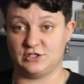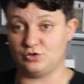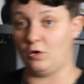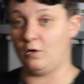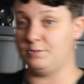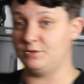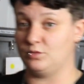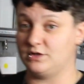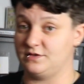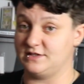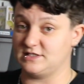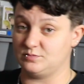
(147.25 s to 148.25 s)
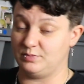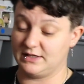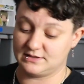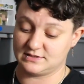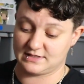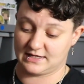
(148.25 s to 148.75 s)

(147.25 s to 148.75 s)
you open one of these bins